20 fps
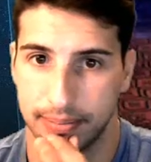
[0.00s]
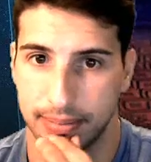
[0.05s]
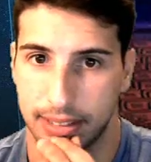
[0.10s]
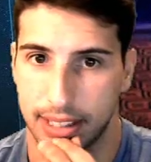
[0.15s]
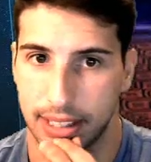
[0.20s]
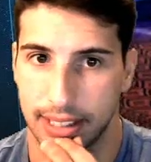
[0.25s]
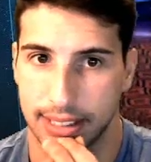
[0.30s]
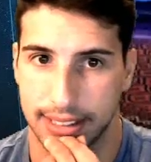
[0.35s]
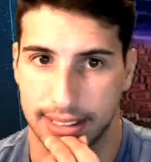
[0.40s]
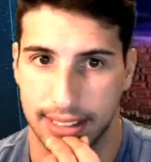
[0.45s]

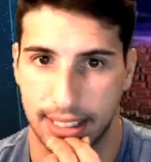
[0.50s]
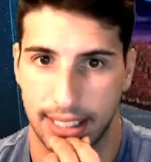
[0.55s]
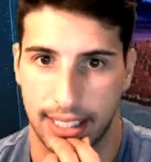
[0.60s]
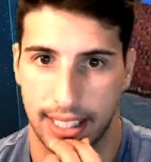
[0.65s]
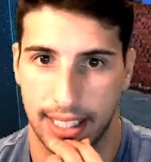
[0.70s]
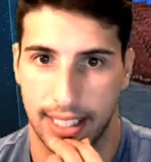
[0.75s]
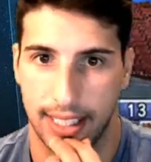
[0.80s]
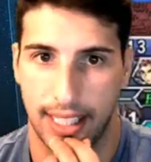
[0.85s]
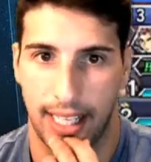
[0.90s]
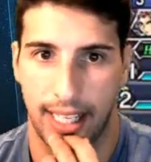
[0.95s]
Because
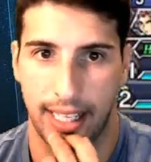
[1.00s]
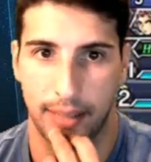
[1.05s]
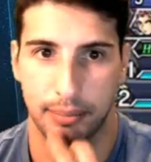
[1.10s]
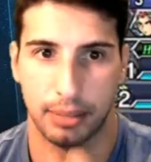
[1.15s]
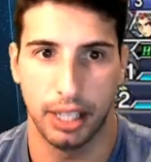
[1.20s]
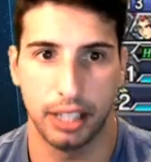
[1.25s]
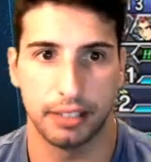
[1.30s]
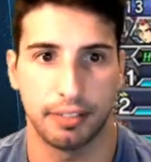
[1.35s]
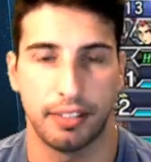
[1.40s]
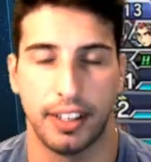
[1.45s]
uh, I am
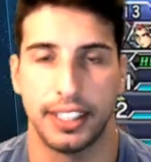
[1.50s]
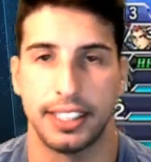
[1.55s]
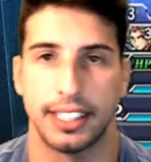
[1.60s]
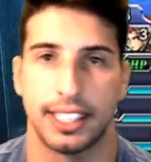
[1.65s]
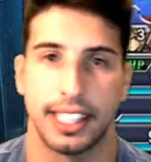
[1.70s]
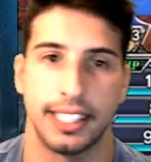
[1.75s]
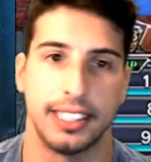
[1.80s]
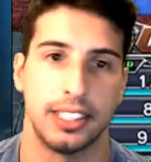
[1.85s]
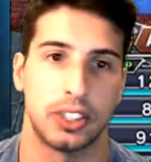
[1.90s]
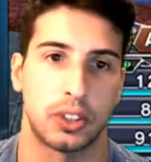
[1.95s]
not finding
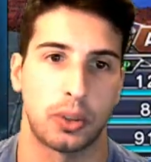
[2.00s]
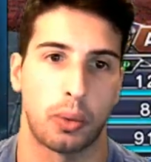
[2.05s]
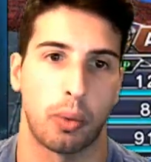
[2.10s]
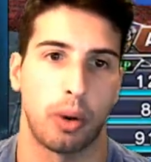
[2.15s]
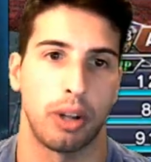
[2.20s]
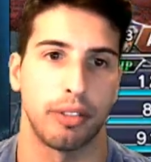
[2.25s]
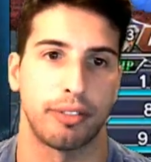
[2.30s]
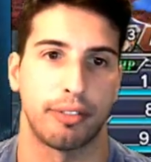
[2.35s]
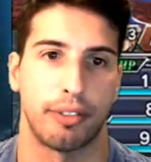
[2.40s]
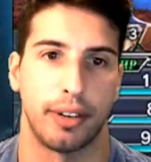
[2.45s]
any
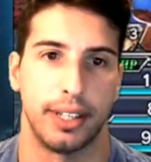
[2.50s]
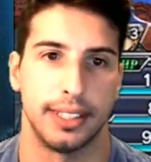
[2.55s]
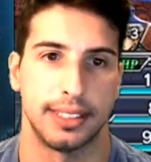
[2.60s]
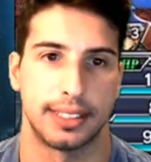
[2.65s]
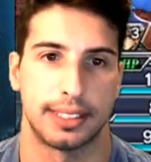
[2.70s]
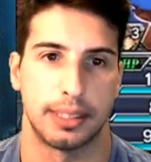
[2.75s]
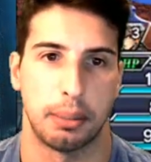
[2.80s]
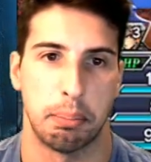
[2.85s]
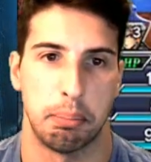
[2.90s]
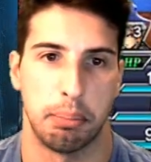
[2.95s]
squall
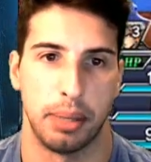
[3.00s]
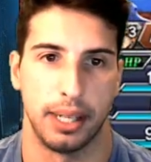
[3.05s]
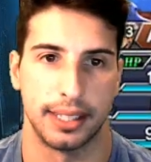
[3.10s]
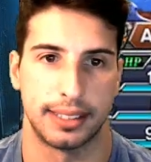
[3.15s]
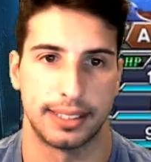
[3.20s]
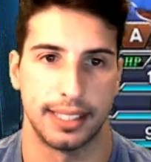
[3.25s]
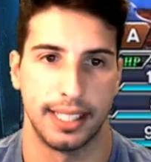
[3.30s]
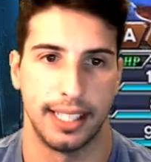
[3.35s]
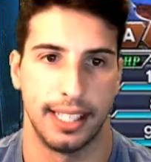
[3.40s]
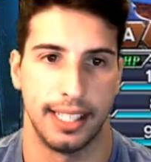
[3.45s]
friends. But
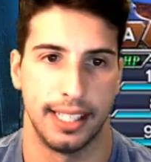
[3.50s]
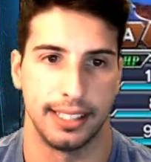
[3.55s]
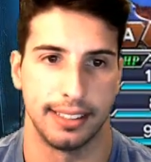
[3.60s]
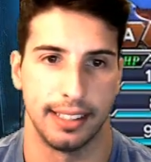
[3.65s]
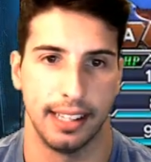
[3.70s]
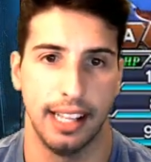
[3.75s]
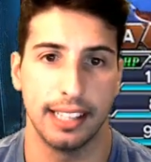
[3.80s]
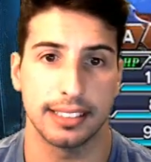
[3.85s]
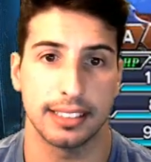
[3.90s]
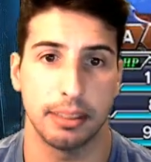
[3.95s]
uh, the
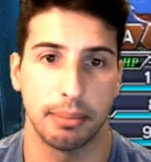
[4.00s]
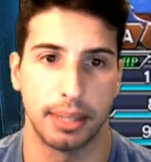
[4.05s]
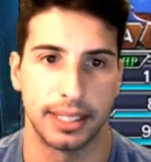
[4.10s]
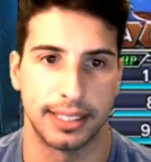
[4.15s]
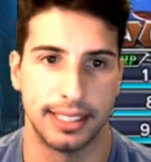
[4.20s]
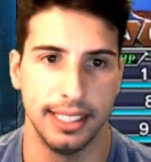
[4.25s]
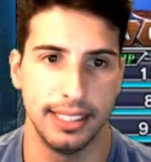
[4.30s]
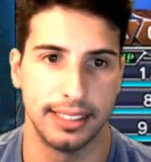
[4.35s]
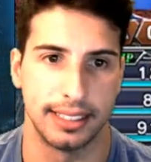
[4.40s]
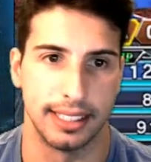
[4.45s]
last time I
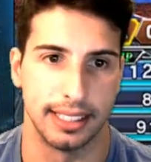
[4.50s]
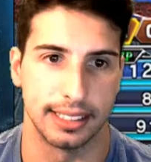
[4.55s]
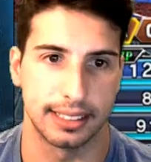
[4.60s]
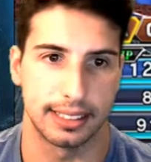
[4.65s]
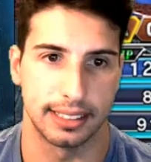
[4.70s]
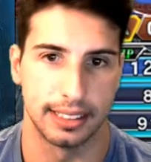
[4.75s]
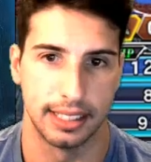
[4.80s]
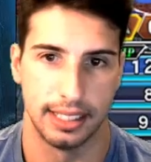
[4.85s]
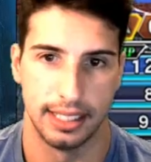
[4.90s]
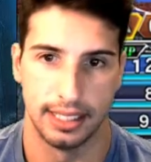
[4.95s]
did this,
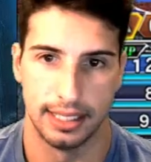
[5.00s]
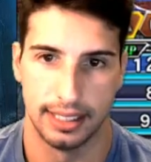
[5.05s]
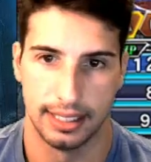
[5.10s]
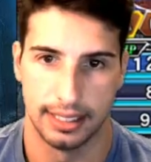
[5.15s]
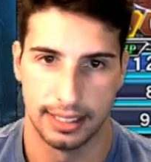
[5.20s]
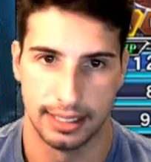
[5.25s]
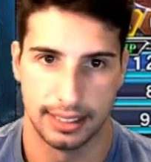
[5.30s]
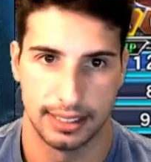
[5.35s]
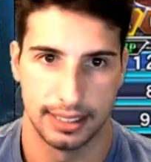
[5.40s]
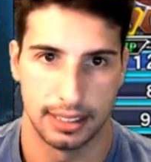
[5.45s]

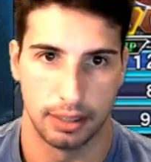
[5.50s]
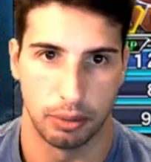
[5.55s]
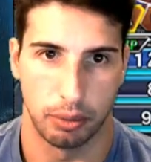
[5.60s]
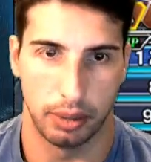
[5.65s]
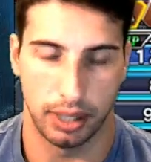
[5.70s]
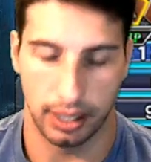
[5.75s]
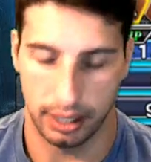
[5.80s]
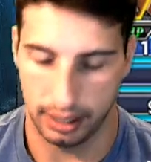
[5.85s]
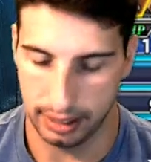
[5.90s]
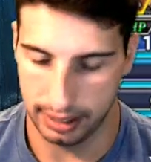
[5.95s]

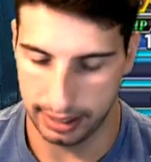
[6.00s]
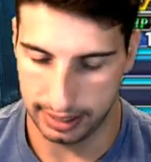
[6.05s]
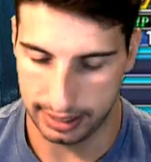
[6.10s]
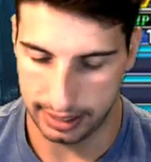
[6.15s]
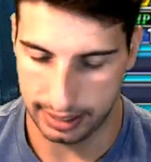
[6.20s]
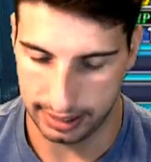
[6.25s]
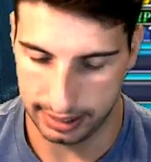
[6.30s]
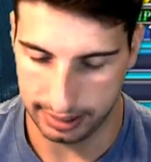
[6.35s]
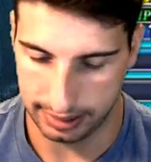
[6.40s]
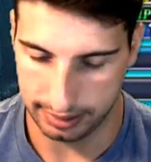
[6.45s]
well,
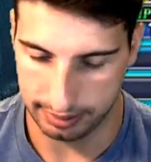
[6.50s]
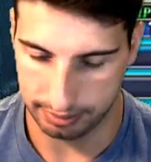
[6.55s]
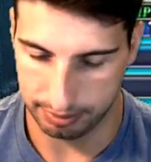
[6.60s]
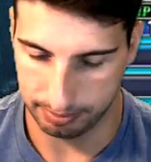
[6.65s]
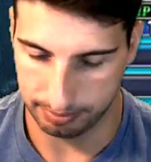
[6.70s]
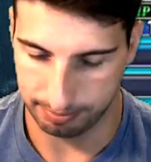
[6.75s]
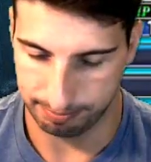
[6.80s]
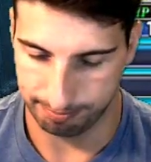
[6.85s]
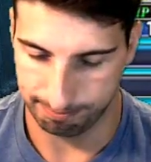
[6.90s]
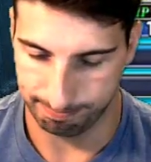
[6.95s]
uh,
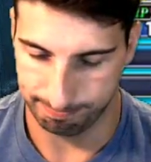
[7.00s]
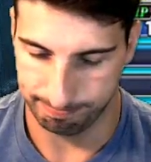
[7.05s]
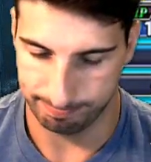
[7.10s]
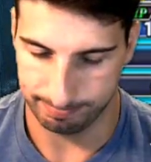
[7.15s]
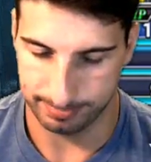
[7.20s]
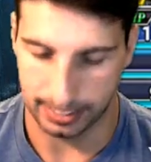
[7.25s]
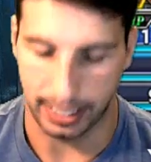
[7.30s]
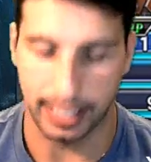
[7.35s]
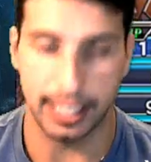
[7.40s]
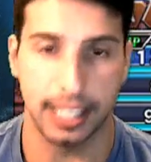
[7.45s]

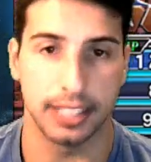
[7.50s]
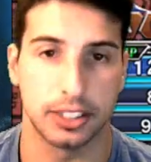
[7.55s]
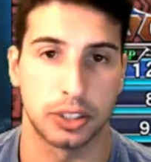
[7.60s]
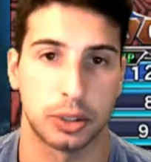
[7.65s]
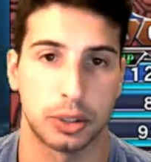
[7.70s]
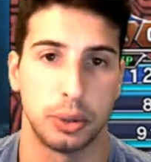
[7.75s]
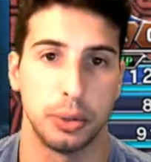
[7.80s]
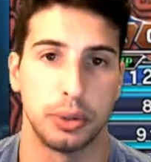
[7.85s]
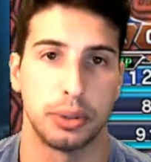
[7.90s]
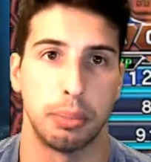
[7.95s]
I got
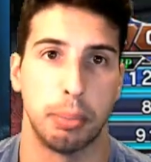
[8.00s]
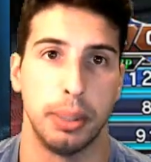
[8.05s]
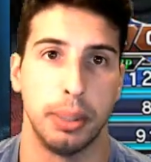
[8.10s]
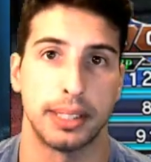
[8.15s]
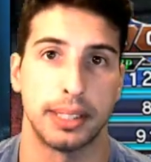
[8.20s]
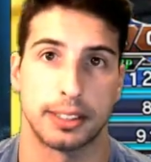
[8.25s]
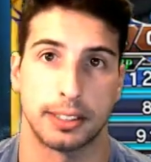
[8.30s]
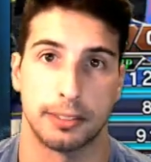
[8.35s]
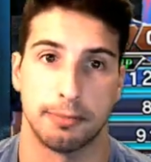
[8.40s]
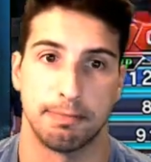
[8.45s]
screwed a
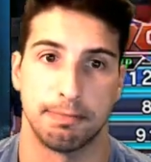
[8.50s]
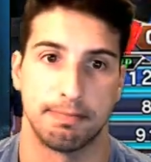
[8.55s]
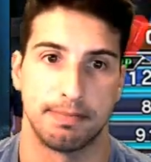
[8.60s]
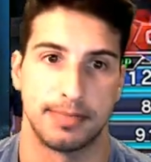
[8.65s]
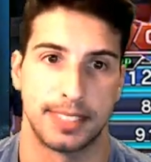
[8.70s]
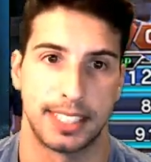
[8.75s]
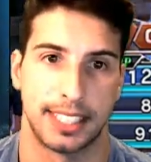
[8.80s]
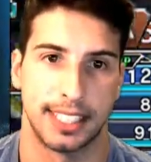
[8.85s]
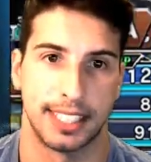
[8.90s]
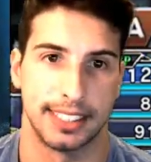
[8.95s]
bit.
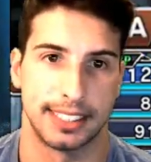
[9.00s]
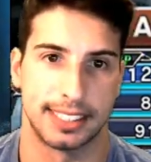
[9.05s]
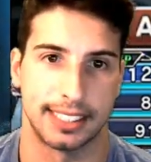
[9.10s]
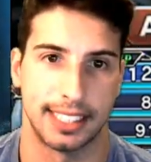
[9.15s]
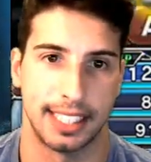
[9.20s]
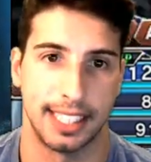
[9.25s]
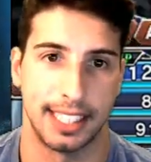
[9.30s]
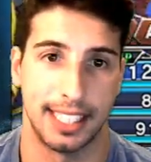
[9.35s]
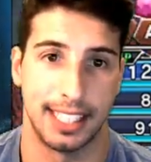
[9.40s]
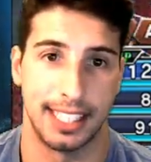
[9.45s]
Because
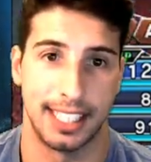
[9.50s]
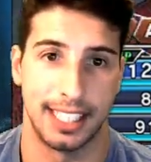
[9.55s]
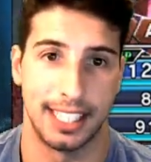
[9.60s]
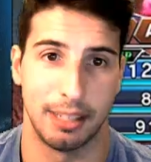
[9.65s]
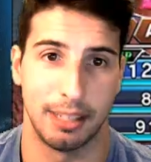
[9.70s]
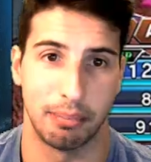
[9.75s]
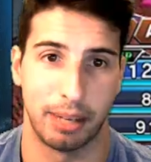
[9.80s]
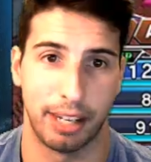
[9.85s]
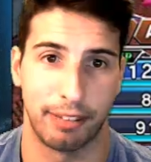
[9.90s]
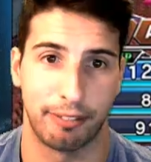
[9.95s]
uh,
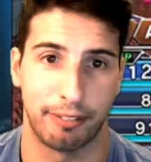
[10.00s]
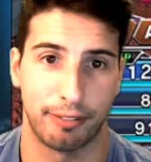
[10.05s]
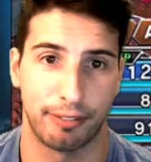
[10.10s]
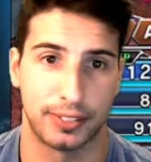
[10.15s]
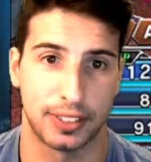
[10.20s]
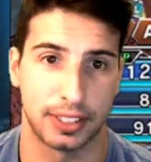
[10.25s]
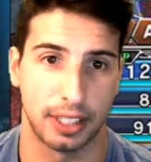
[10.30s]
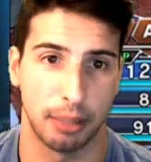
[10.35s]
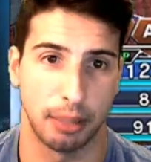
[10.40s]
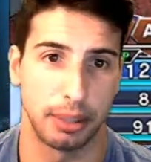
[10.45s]
my
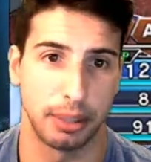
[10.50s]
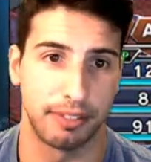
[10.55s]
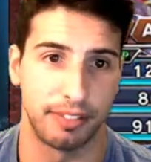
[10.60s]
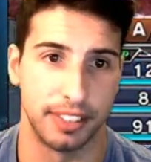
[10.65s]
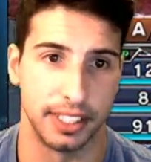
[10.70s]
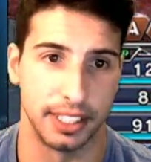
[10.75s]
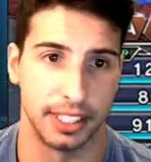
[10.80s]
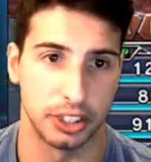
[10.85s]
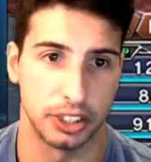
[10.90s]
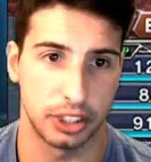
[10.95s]
summon
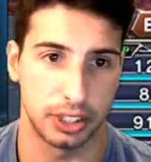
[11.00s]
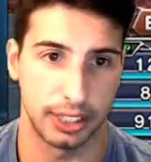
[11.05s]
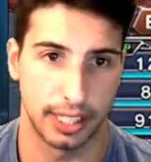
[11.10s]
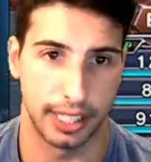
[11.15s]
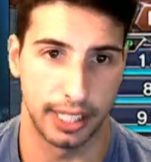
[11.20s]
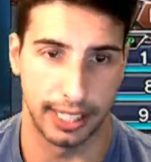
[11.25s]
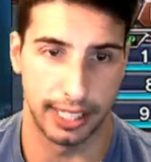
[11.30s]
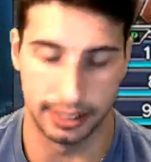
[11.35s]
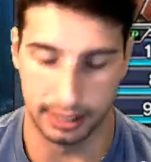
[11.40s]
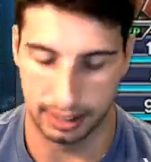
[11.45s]
finished
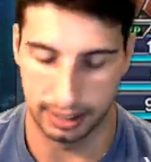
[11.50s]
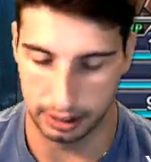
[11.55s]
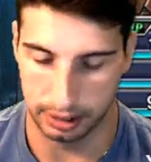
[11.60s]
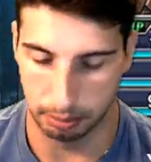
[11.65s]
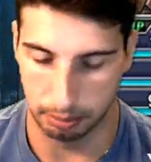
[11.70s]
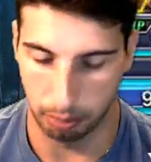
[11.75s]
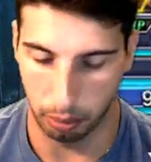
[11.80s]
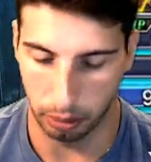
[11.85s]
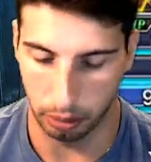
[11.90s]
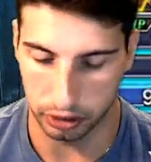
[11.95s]
and the
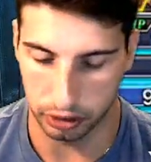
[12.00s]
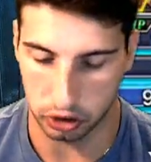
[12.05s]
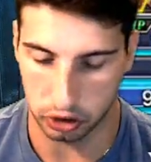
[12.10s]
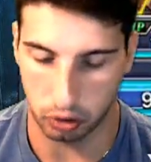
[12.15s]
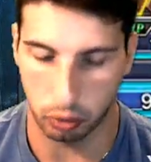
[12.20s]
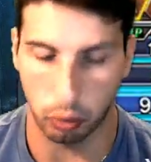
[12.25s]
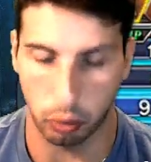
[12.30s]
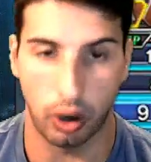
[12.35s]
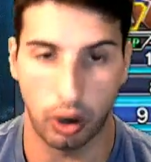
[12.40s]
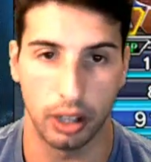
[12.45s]
boy
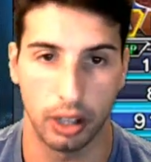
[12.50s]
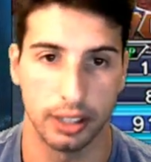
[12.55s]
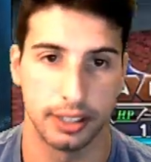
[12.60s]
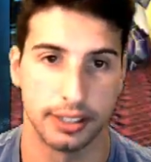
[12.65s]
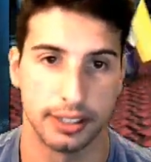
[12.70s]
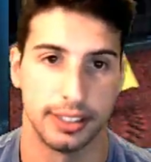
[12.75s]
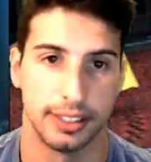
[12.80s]
squall